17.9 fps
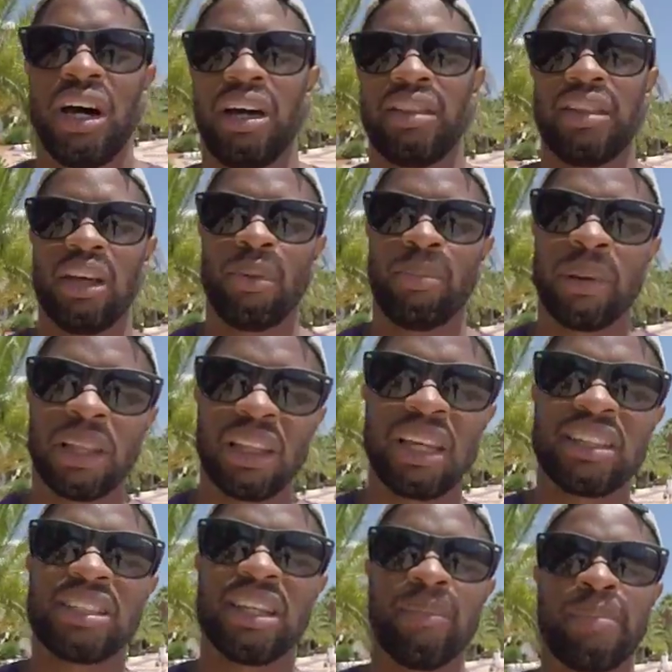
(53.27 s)
They'll be
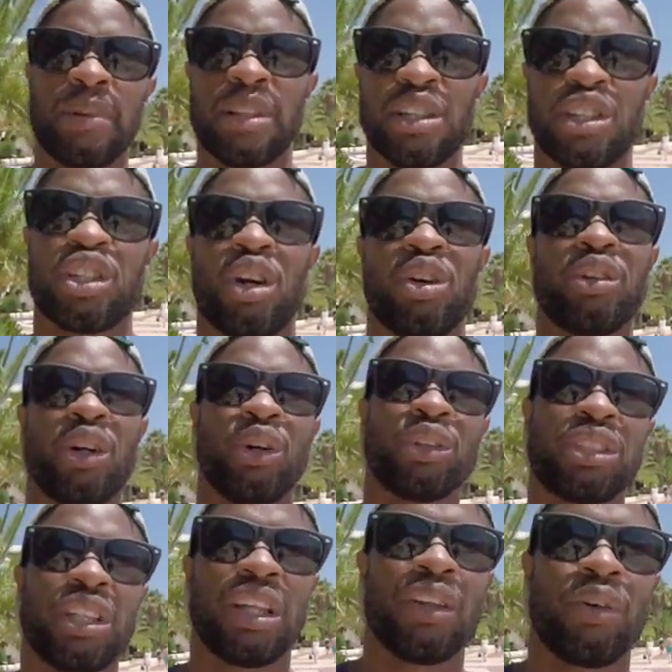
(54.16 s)
linked up in the show
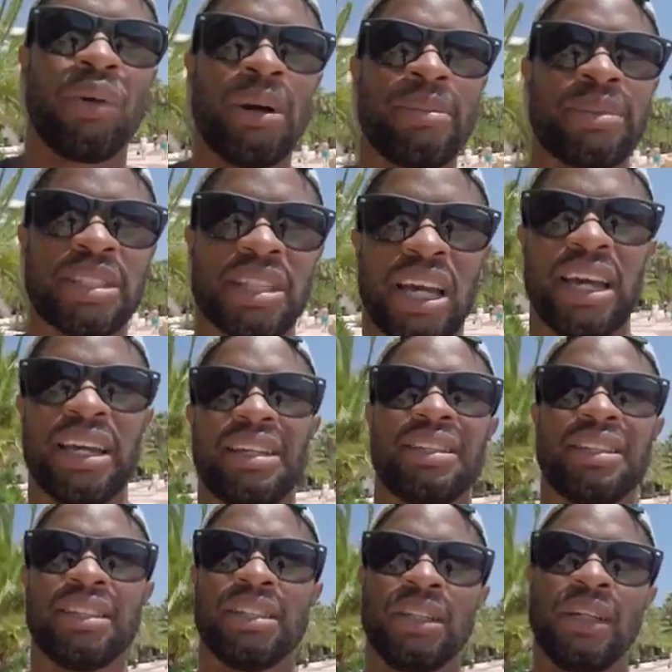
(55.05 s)
notes on the website.
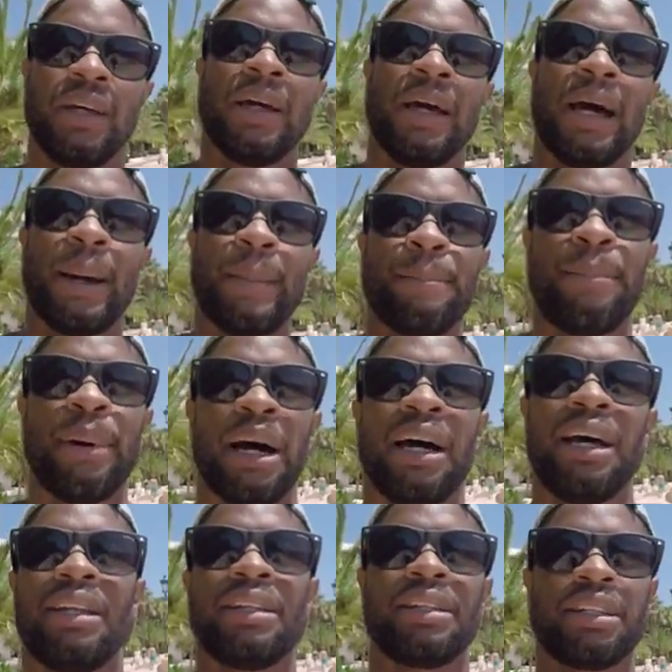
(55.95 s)

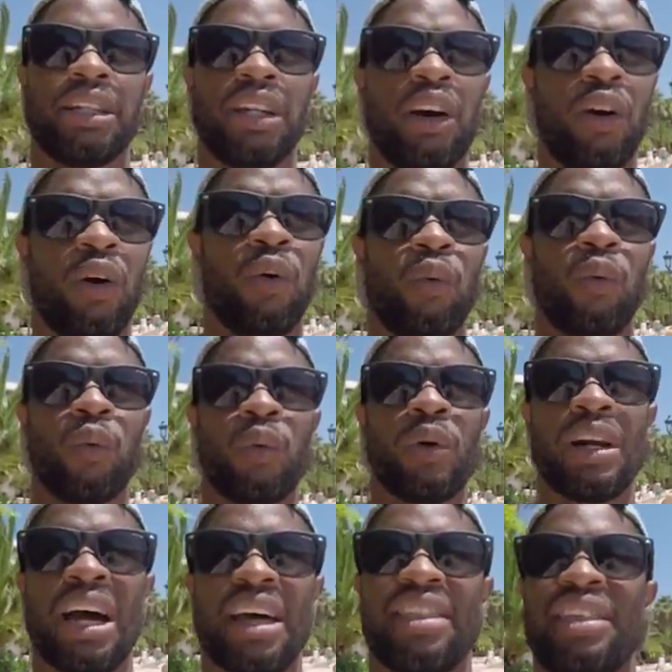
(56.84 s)
But,
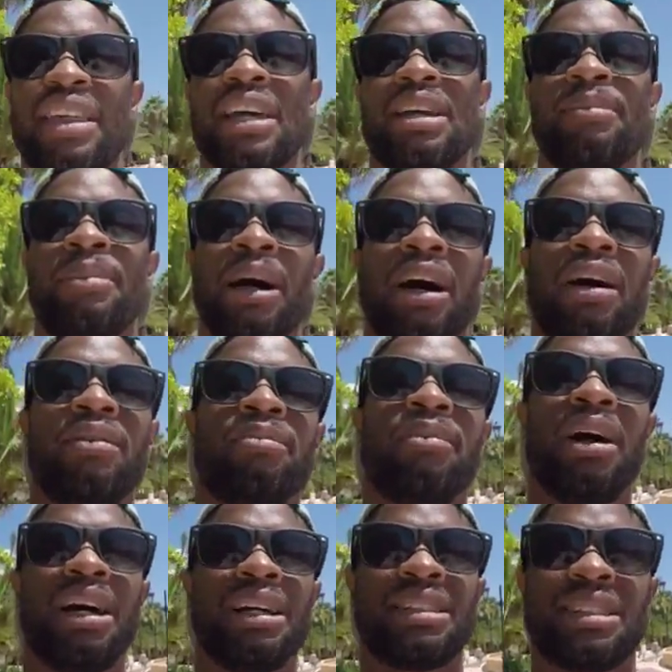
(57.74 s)
when I think about
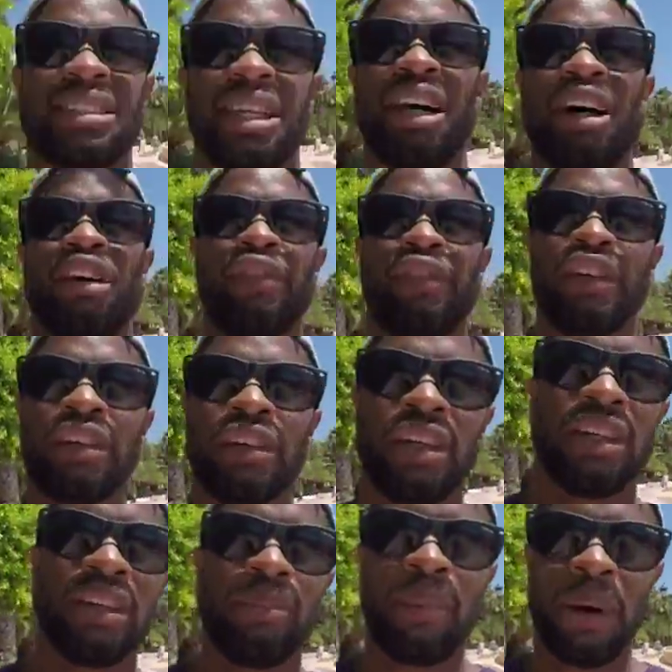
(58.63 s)
myself and
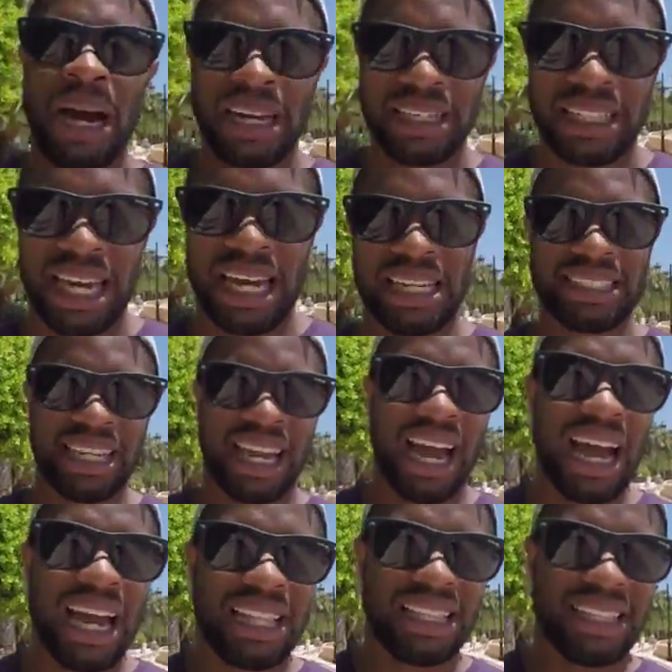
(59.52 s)
the podcast
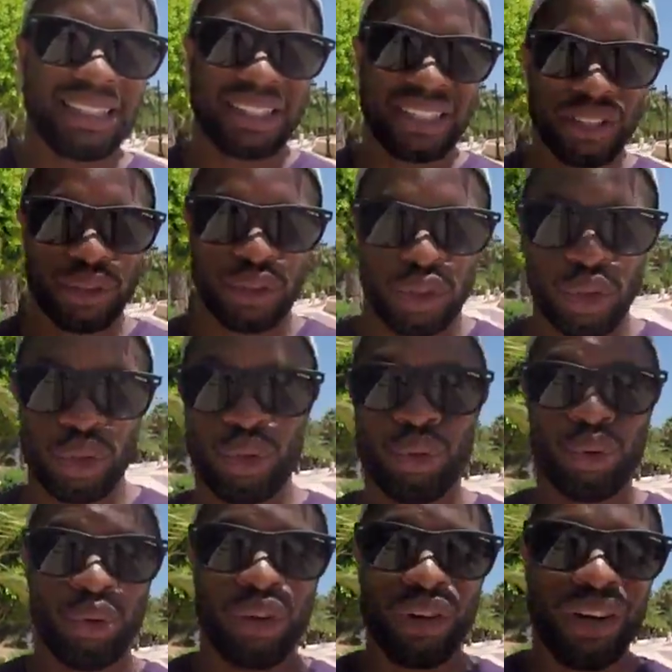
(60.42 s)
I listen
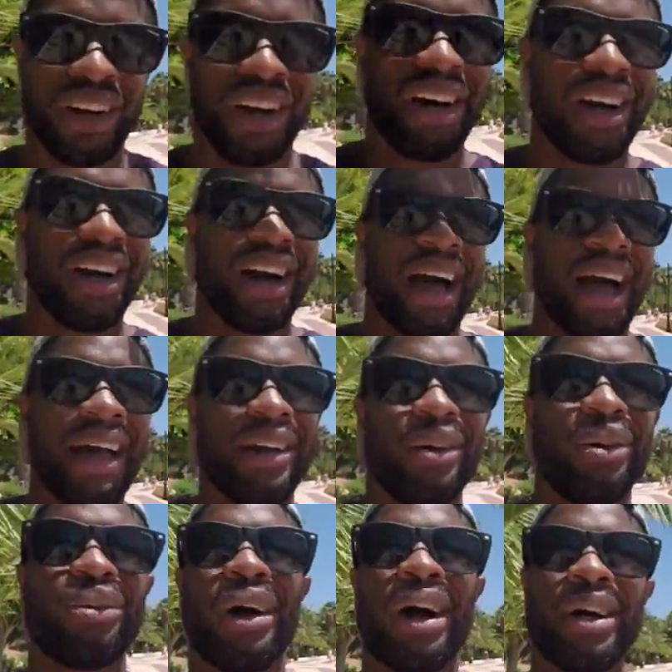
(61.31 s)
to, I
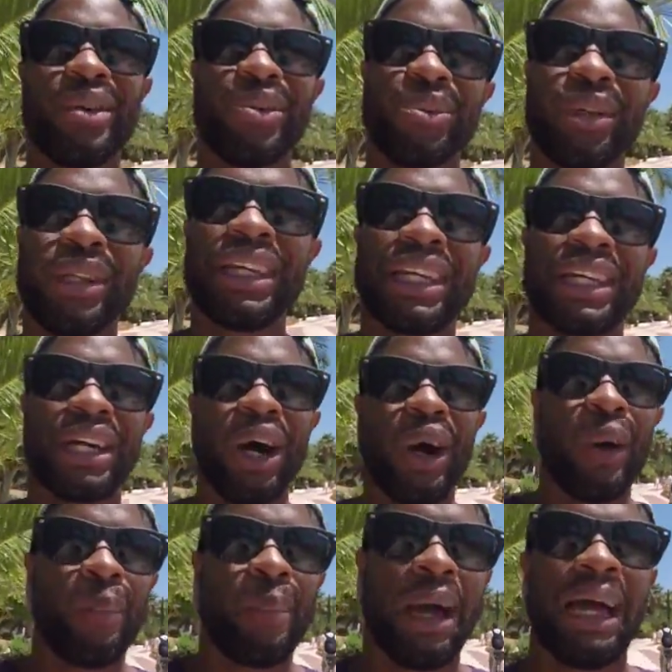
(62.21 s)
don't really
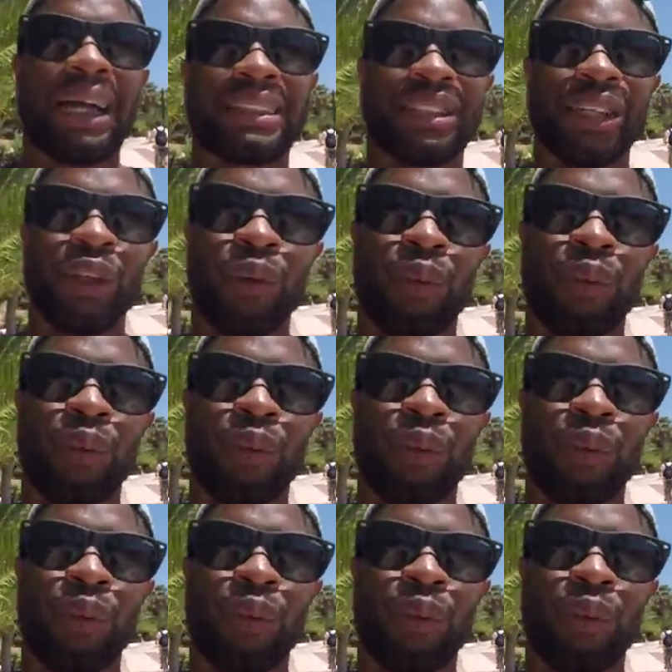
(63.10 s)
go back to the